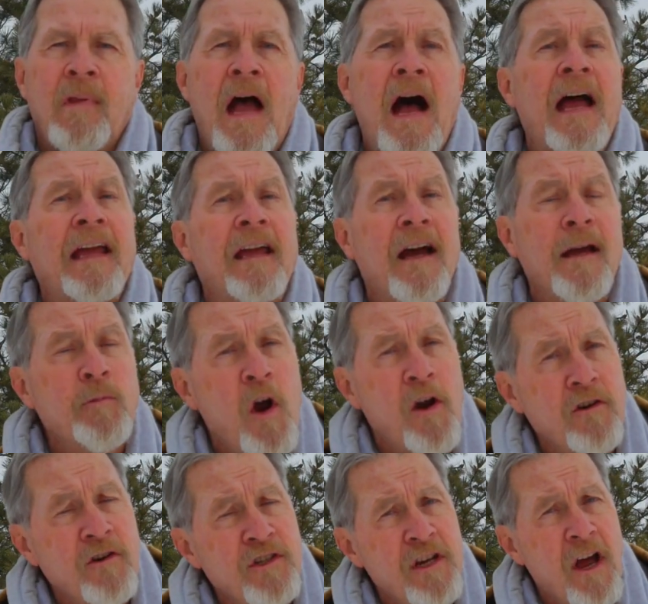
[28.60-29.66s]
Hi, I'm
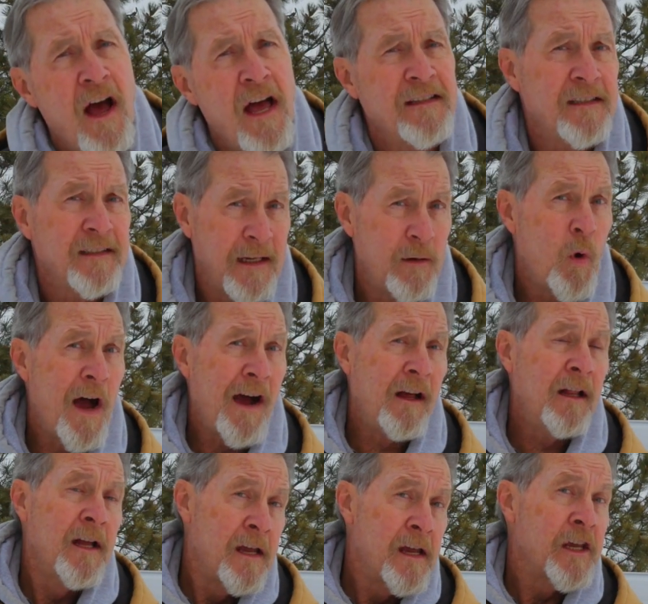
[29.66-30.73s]
Gardener Scott, and
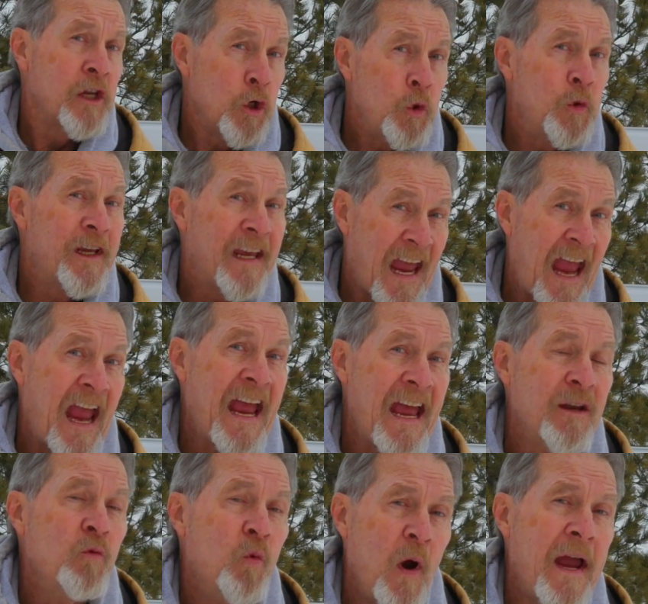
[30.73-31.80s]
while you
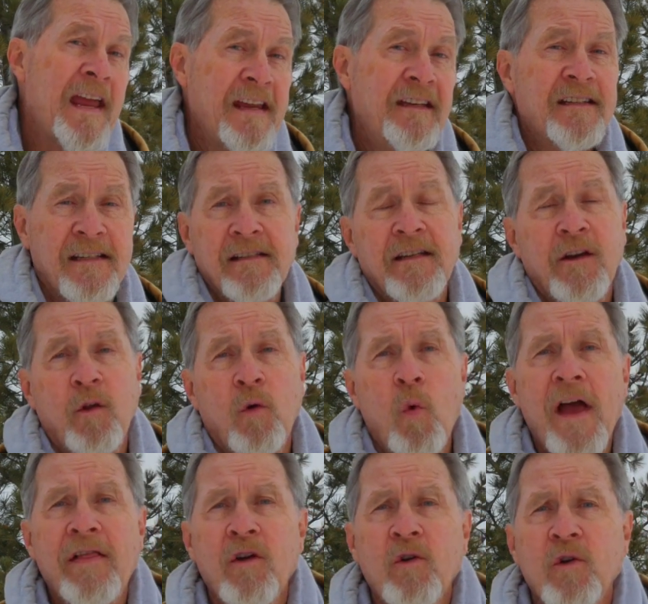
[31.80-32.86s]
can wait until the
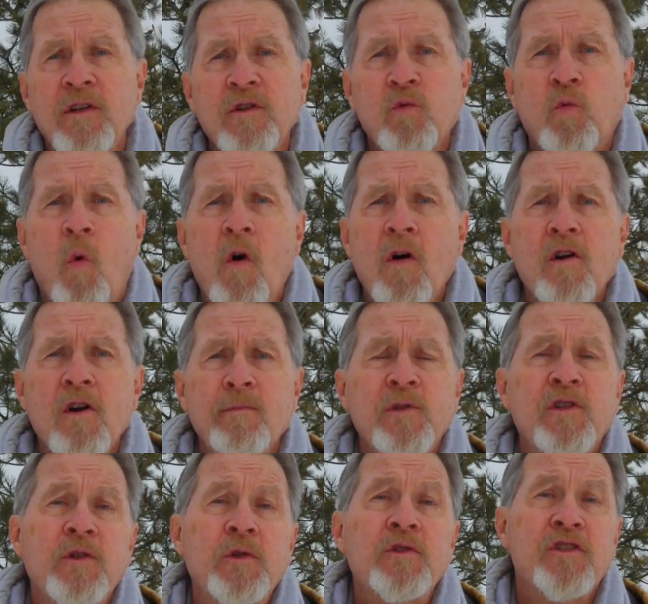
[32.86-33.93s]
weather is warm
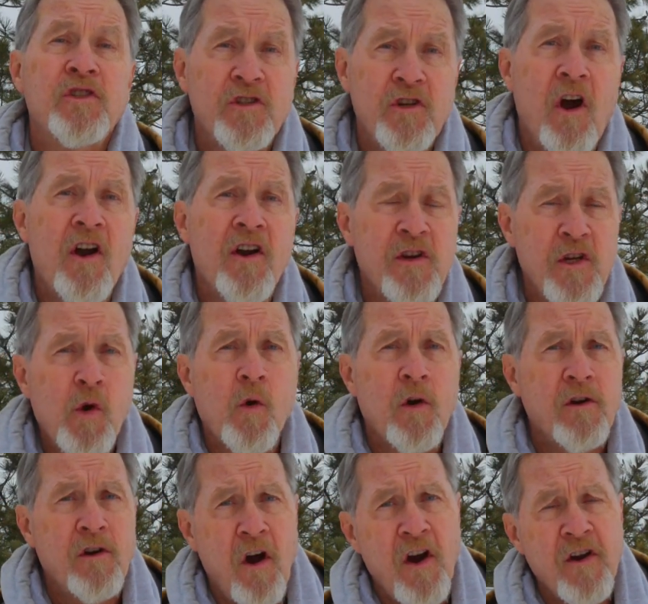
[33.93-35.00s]
to start
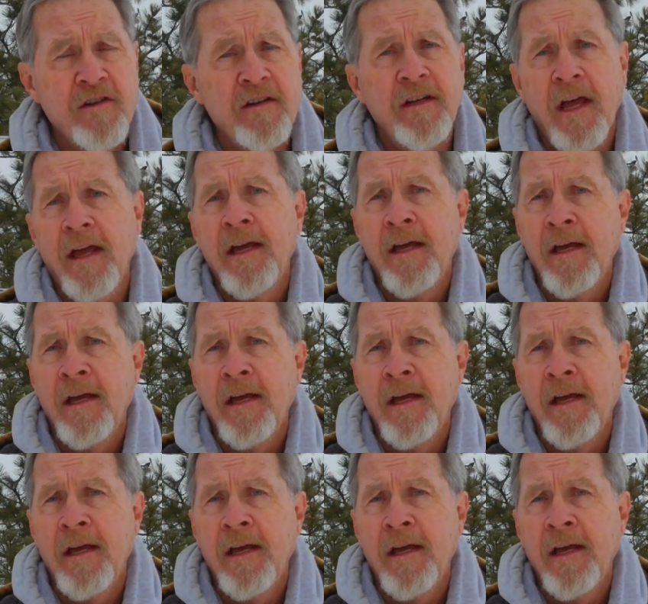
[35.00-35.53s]
your garden